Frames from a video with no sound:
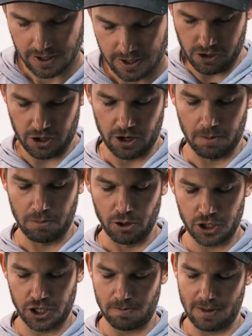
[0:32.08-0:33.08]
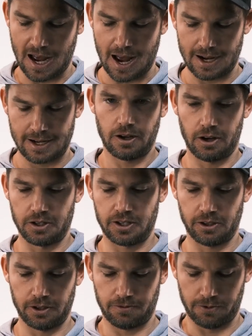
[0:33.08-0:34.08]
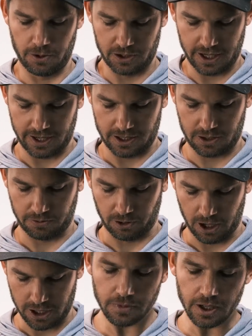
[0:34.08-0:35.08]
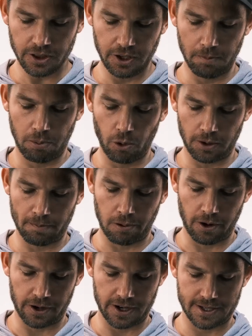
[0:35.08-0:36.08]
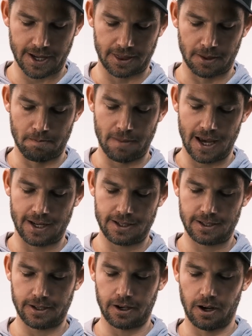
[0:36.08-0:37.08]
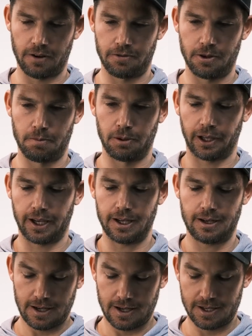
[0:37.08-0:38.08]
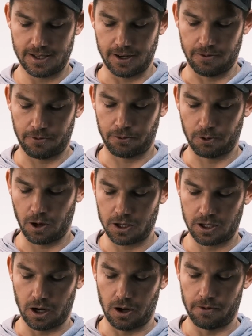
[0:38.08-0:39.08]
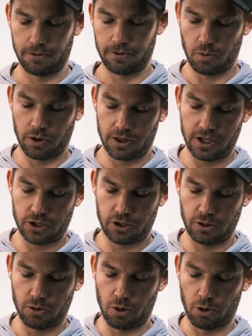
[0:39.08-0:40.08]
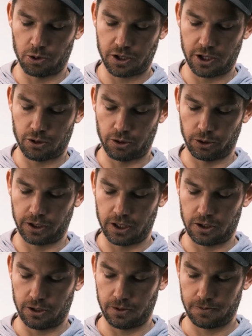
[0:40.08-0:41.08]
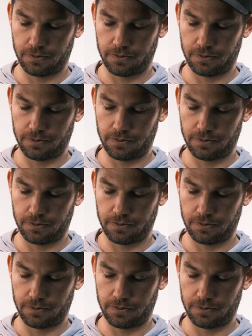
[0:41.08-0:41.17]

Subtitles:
You're going to push it back until it feels like it's flush. The important part is that the bend of the blade is in front of where these 2 holes get drilled into.